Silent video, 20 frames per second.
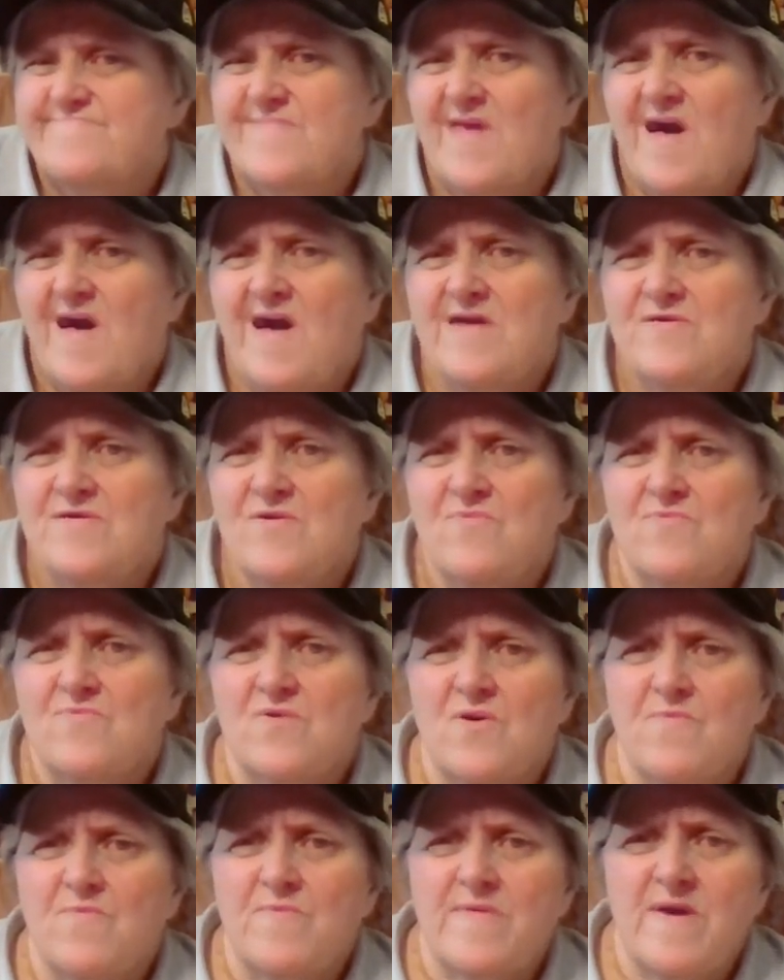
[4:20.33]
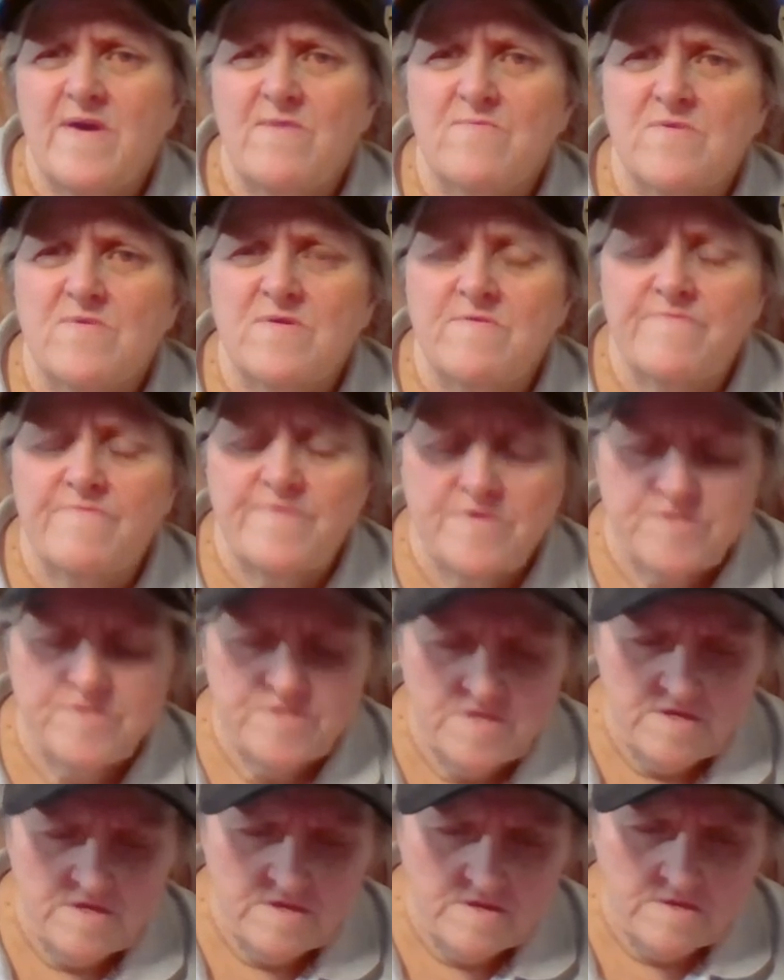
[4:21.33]
I don't know where that really fits
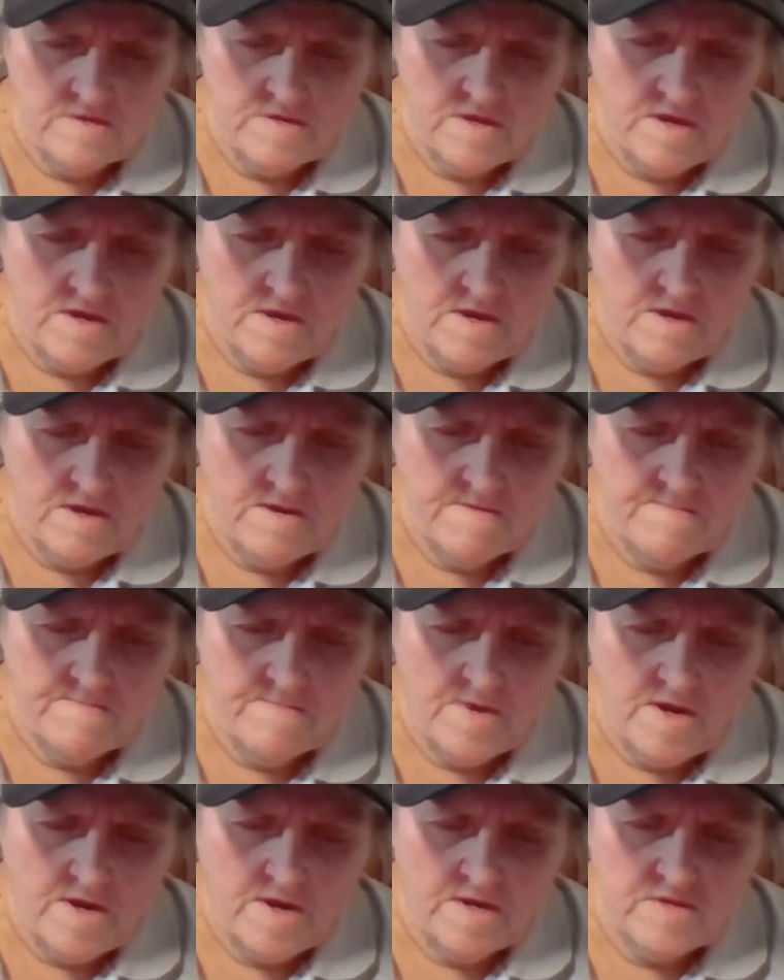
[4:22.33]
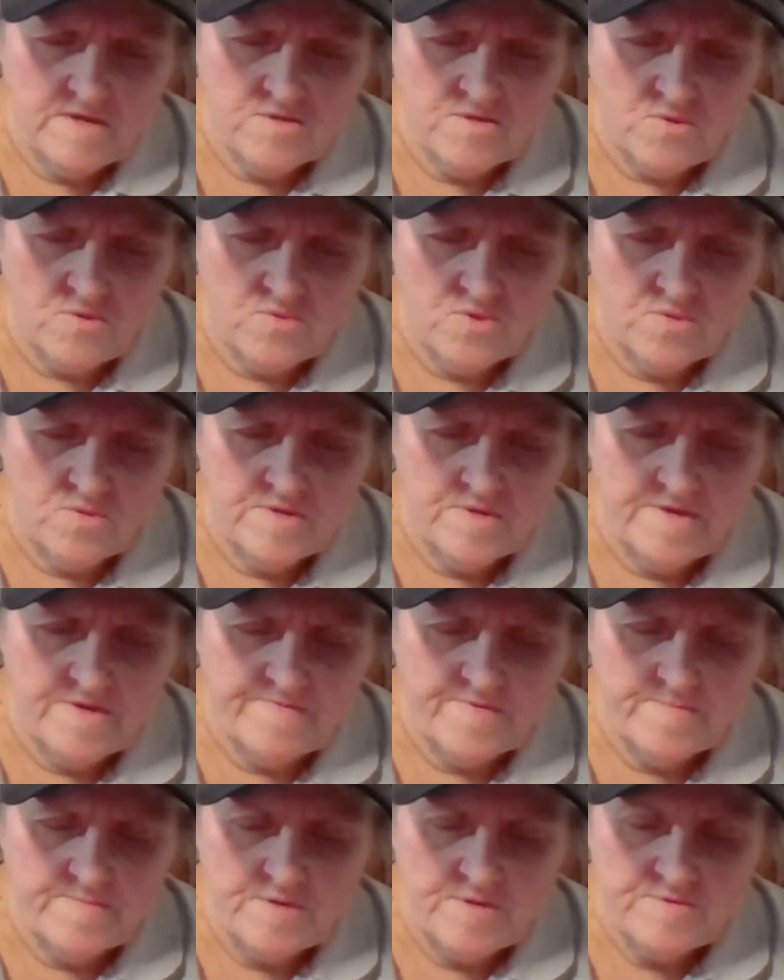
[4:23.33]
in. Um, I don't know enough
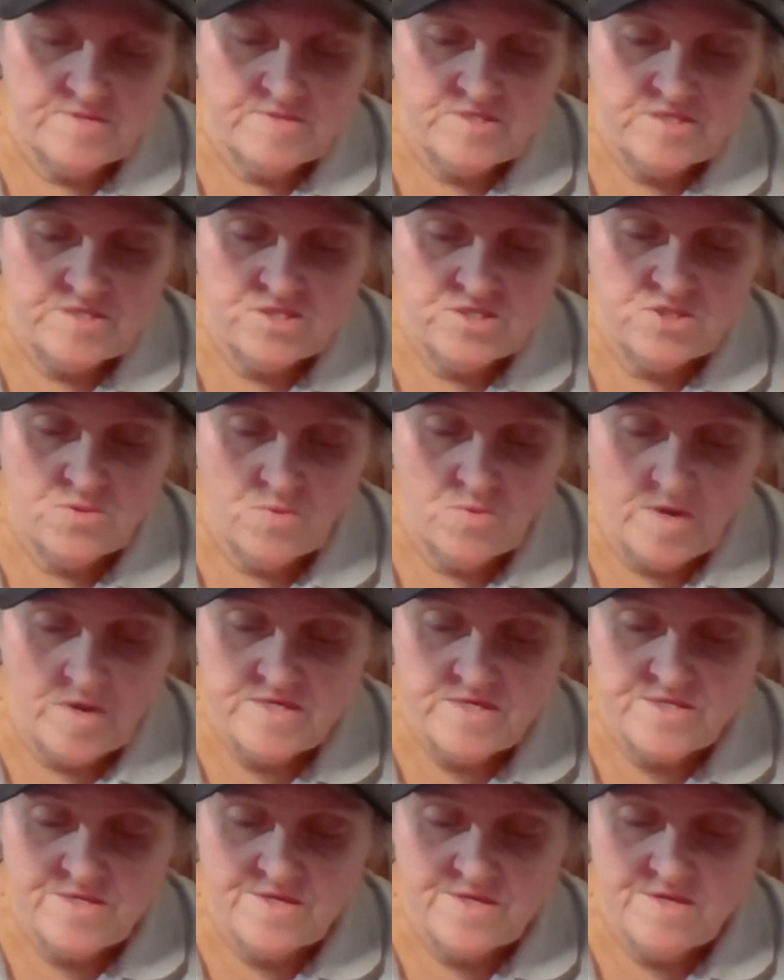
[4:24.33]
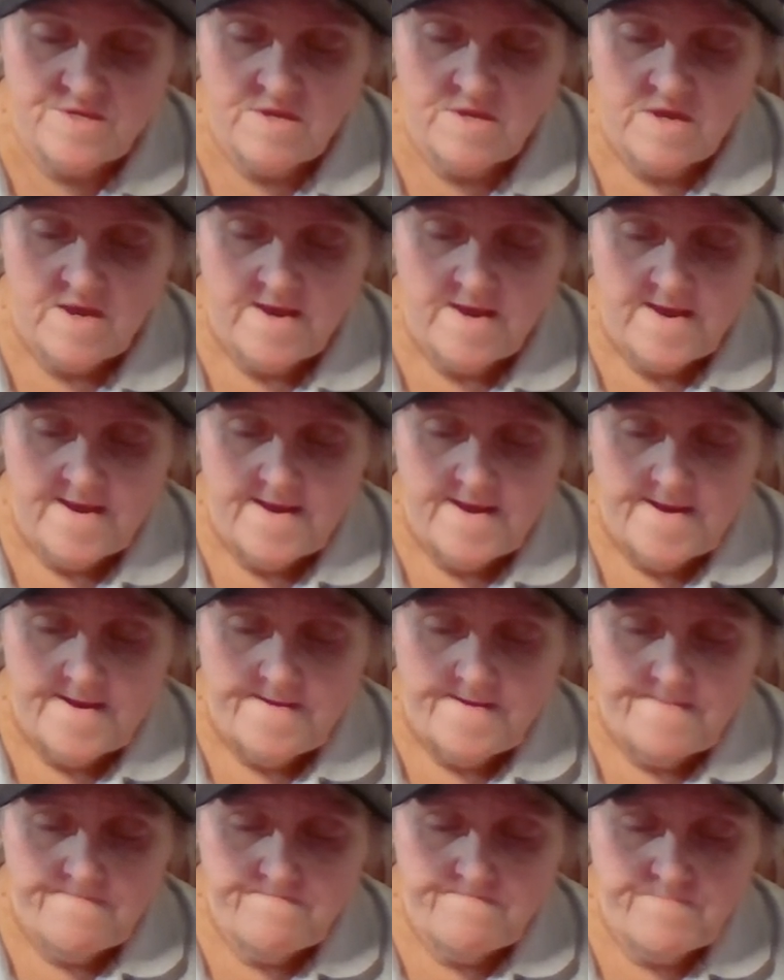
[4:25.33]
about the situation,
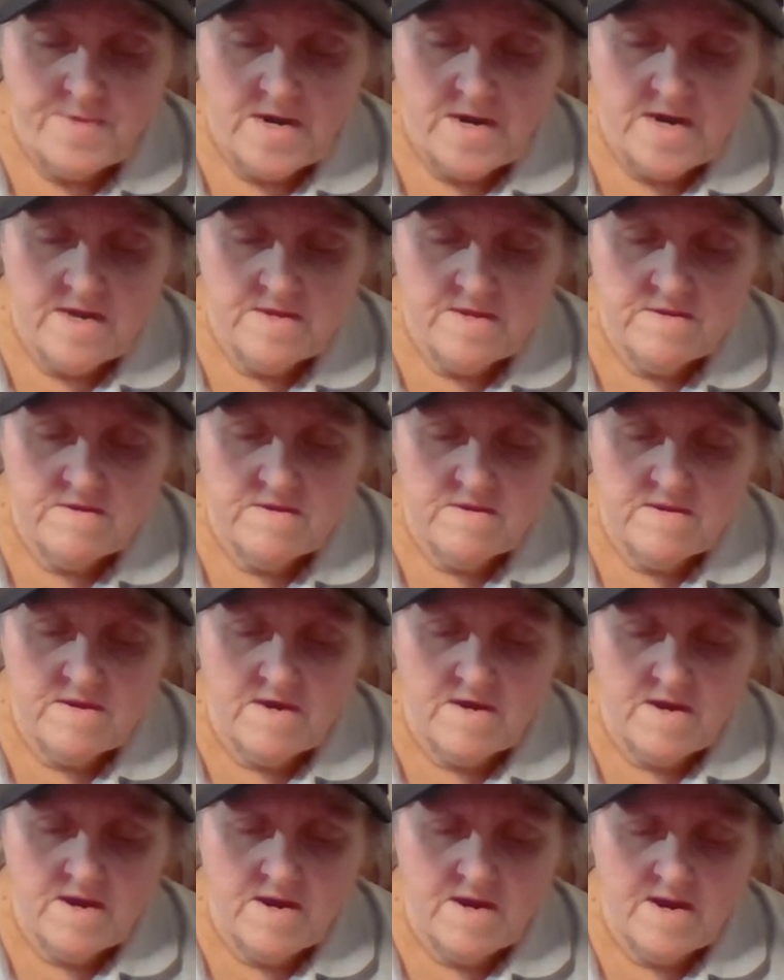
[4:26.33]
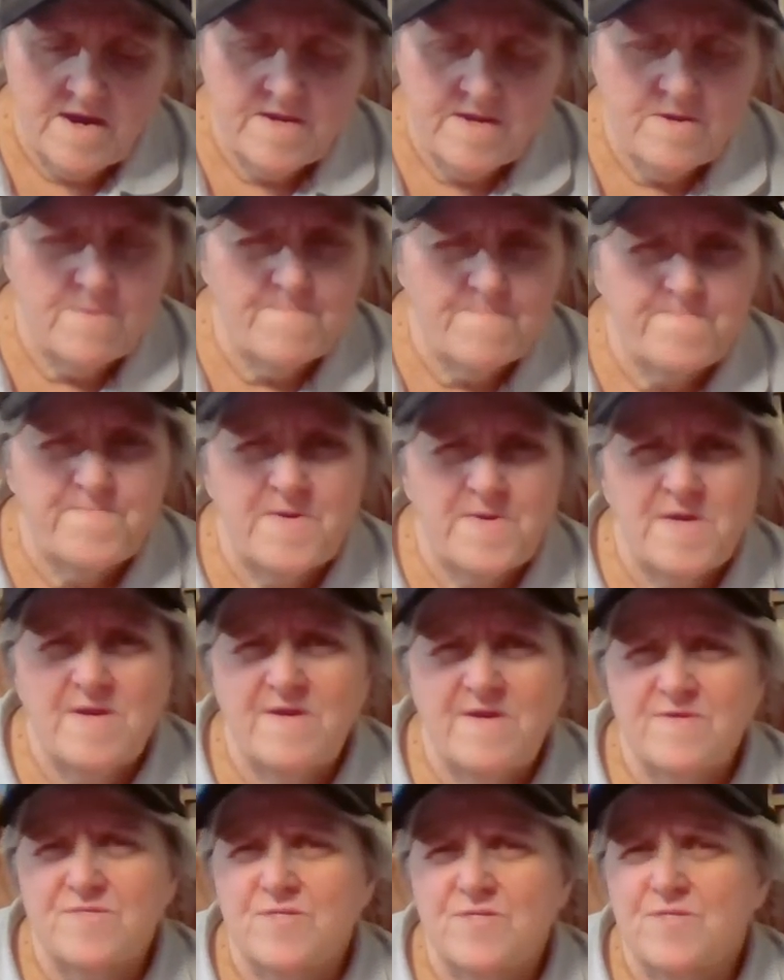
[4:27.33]
but I don't think
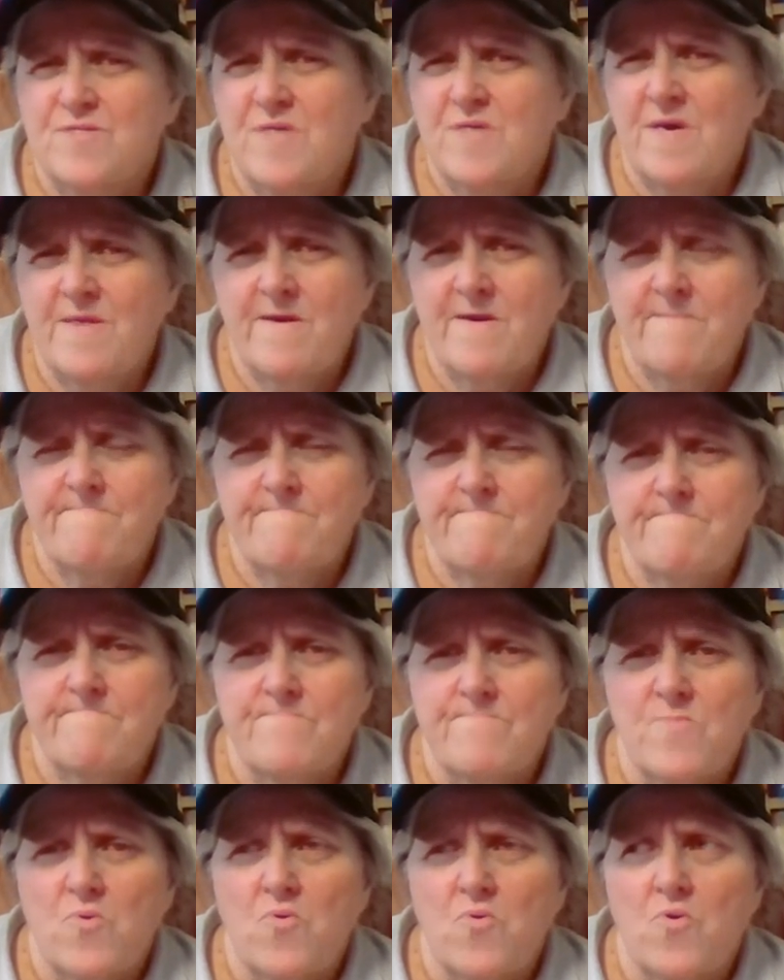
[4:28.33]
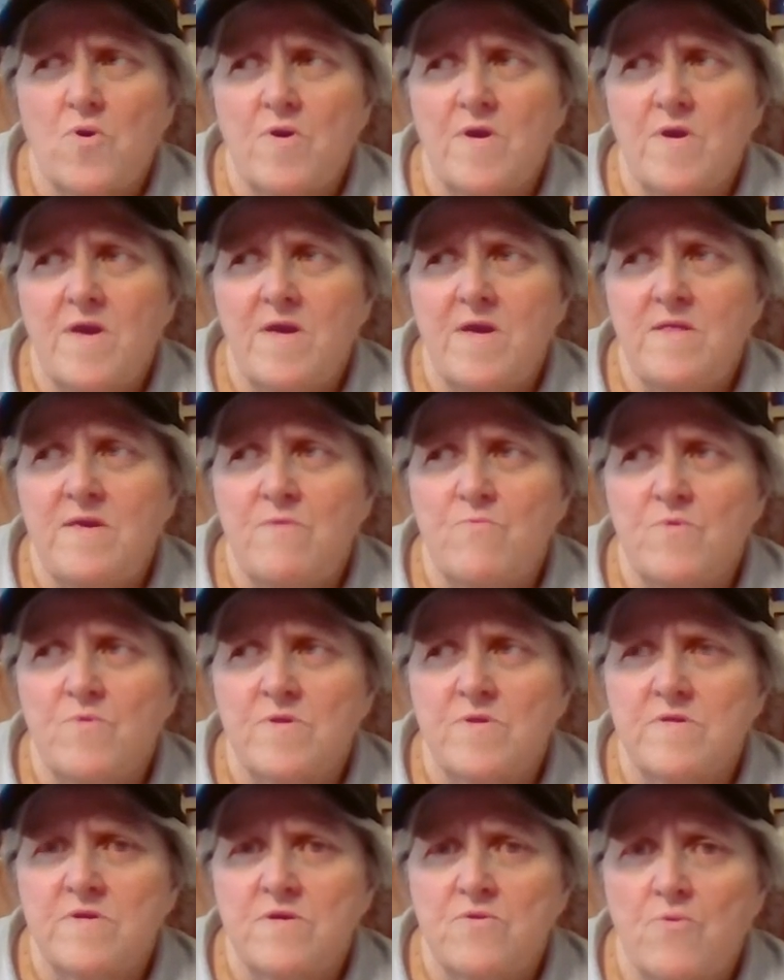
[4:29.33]
it's a setup or any
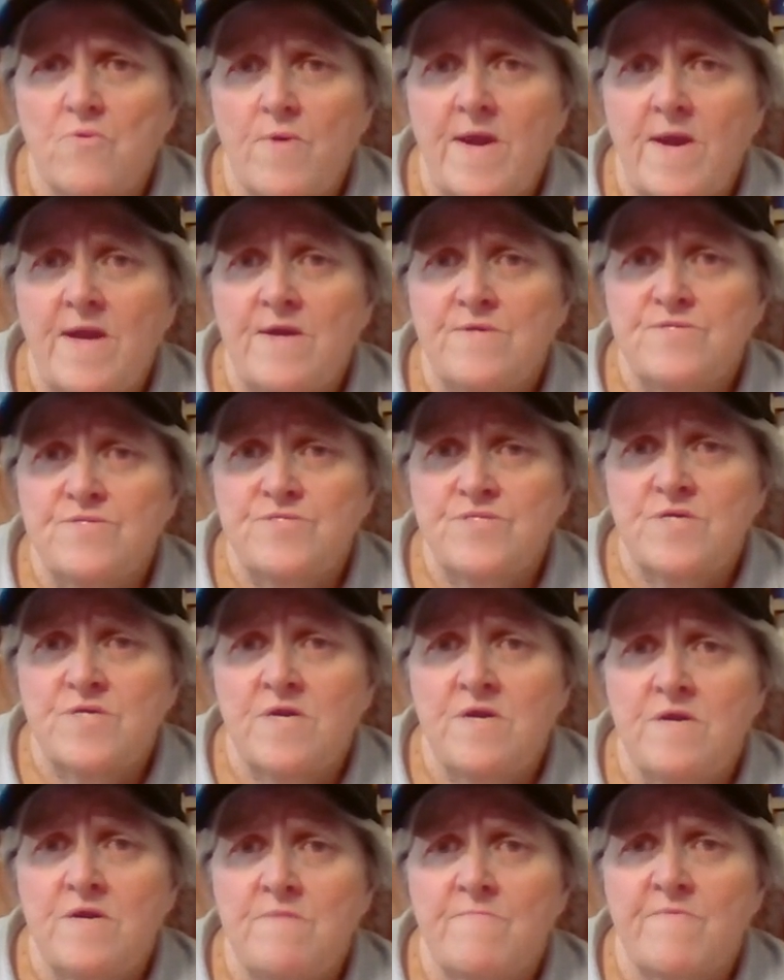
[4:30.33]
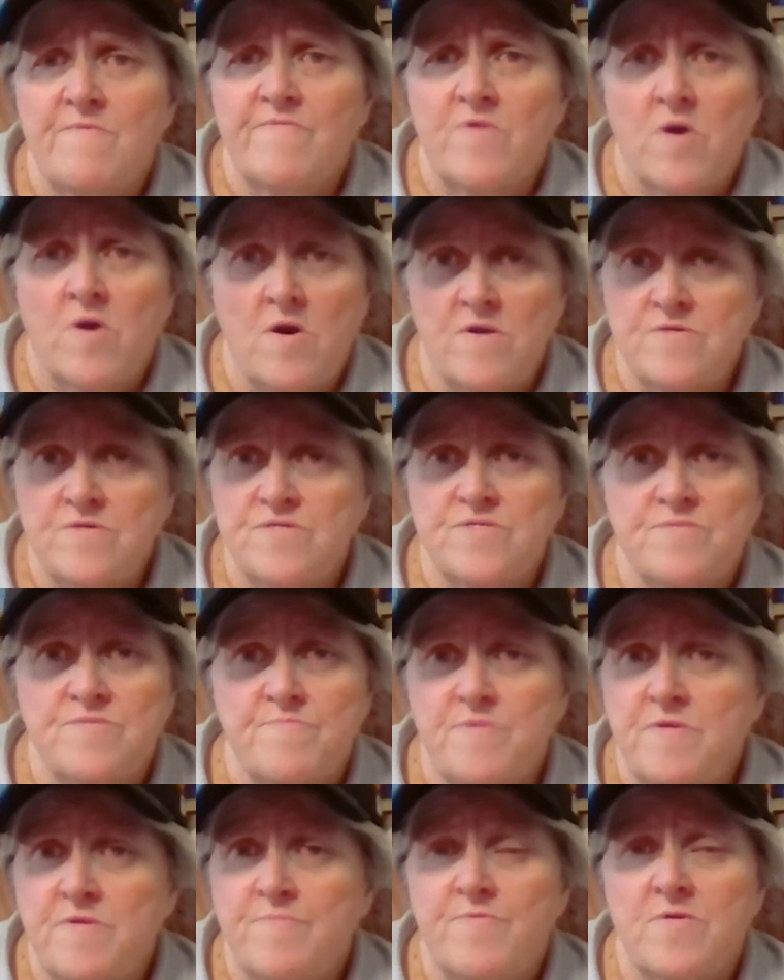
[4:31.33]
really grand scheme of conscious
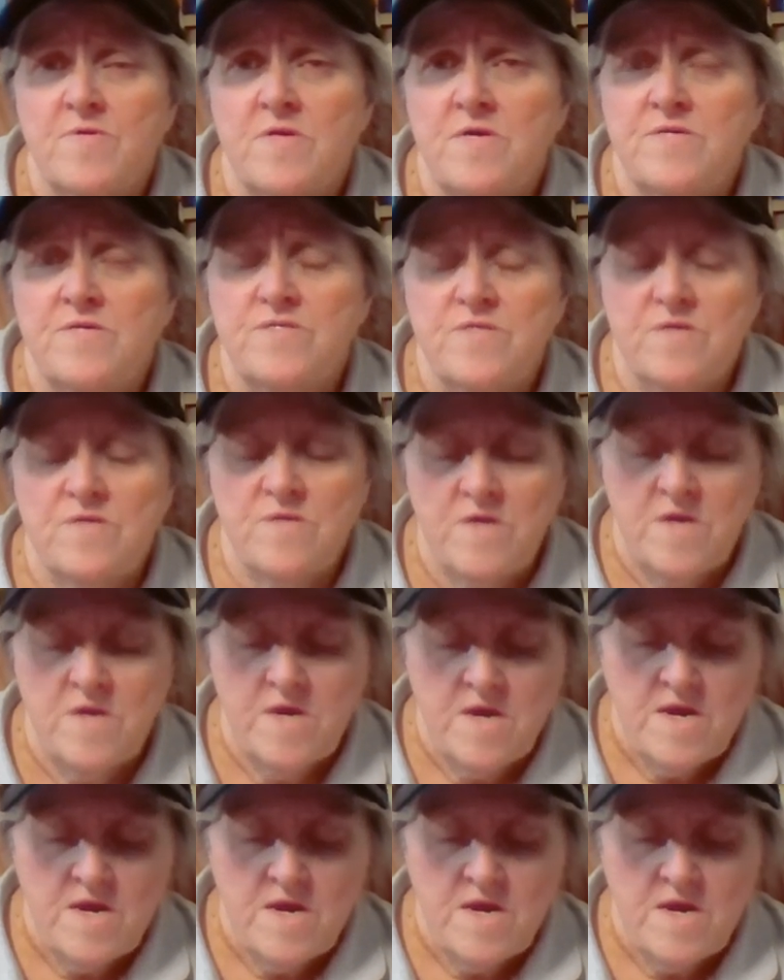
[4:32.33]
manipulation.